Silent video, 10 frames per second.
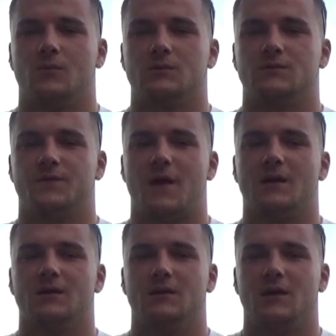was
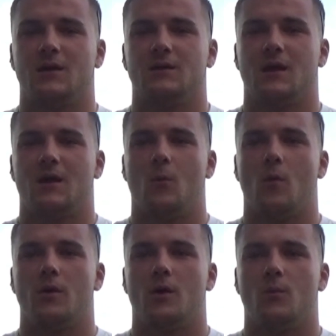finally getting that
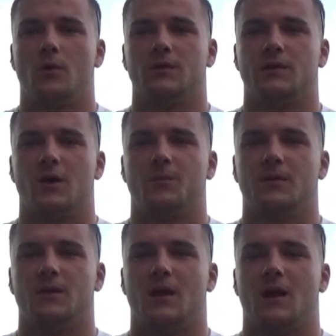one-on-one
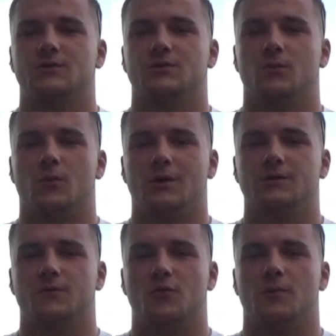therapy that actually
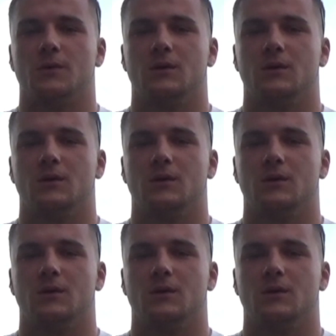works for me.